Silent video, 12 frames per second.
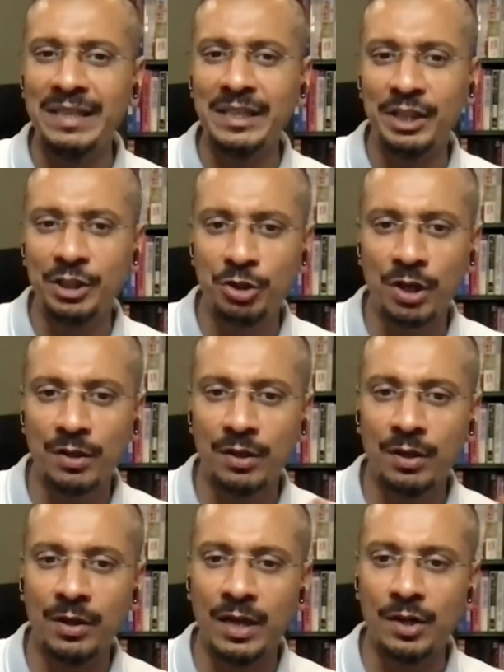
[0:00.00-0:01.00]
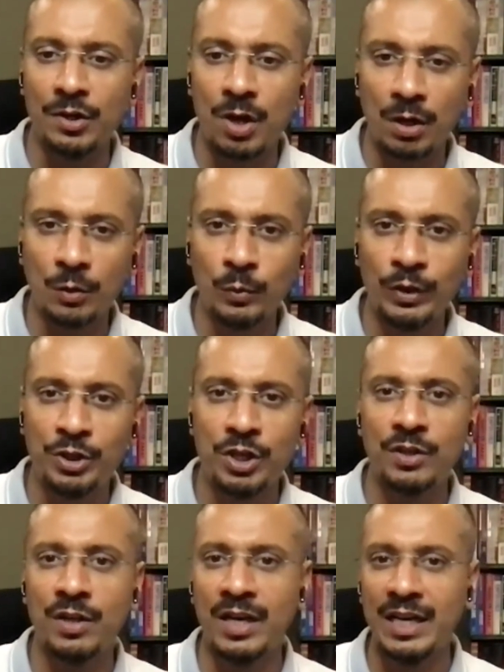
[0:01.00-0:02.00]
meet each other and talk to each
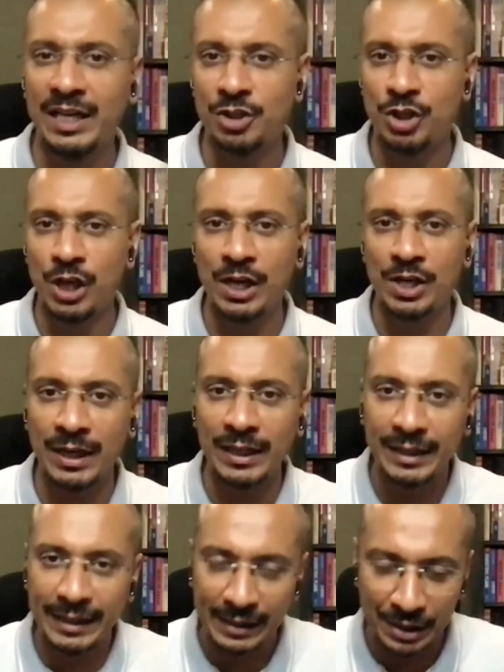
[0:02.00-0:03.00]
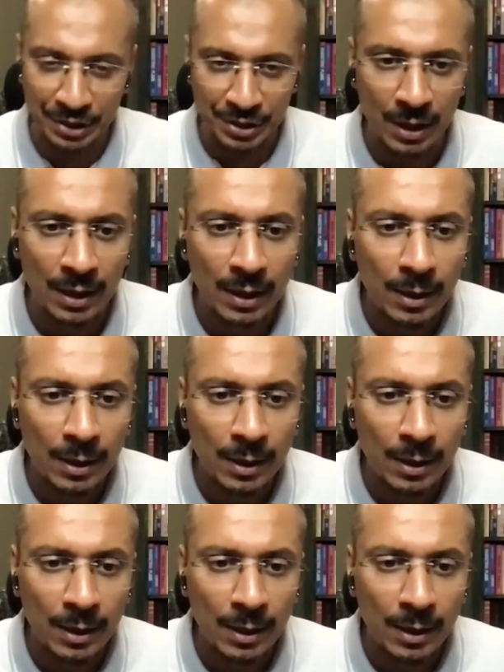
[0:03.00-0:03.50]
other and exchange ideas.